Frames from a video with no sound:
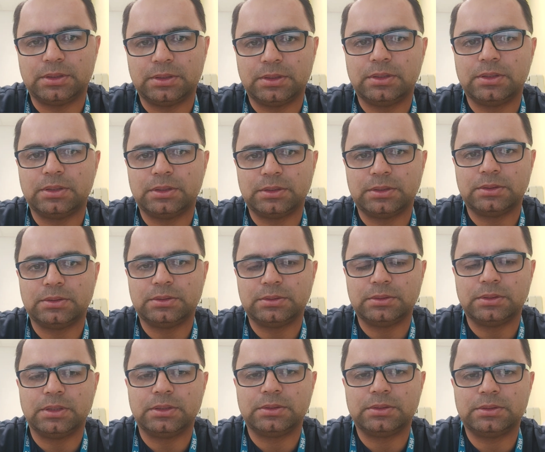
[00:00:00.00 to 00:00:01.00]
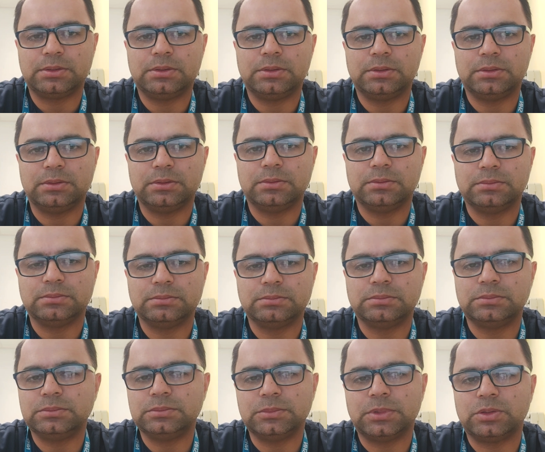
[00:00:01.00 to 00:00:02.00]
high
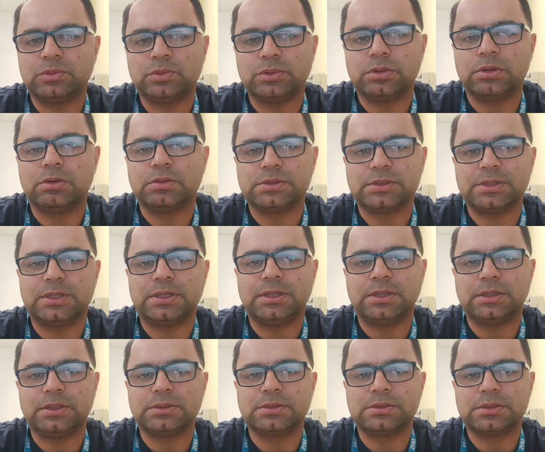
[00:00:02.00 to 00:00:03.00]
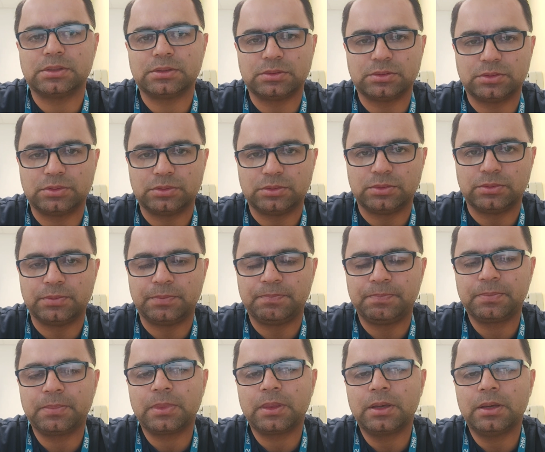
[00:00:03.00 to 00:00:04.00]
that would cause any concern to you.
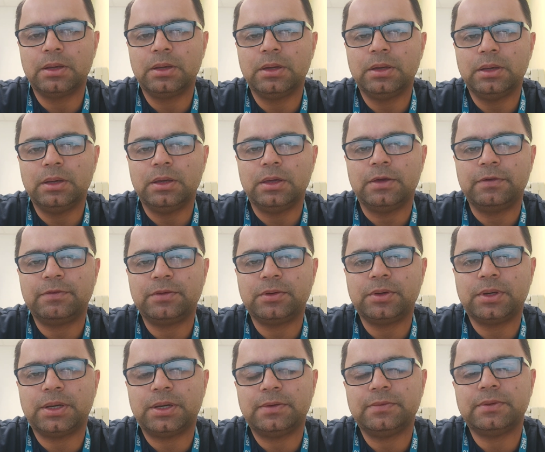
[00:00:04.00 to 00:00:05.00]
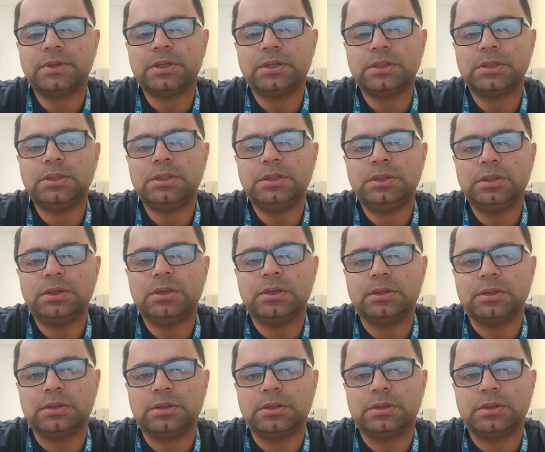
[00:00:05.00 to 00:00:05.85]
If you have any